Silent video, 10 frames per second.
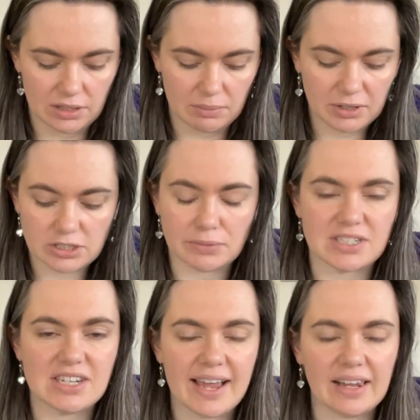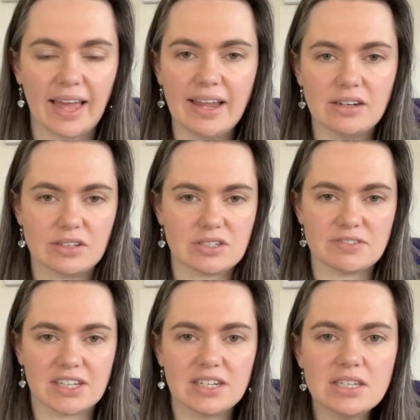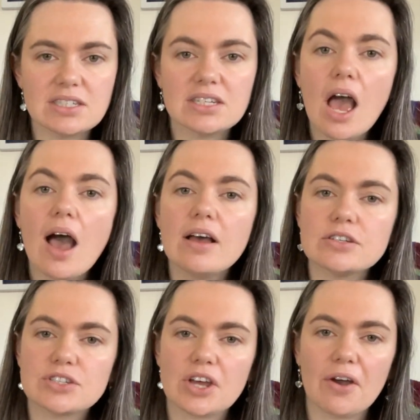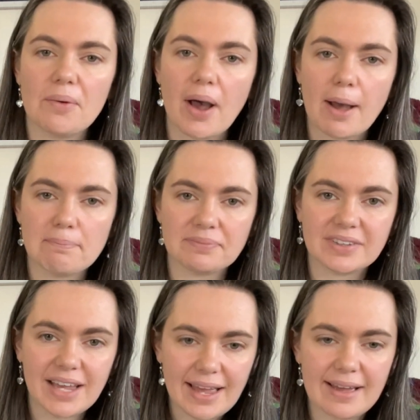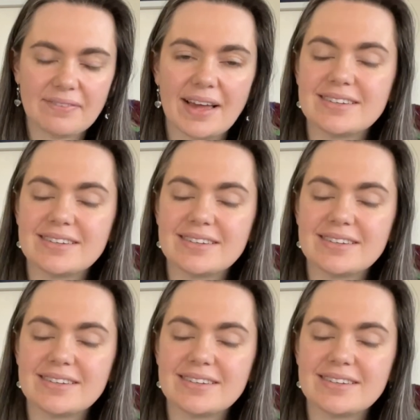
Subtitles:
because I was a day late because of sickness. So yeah, it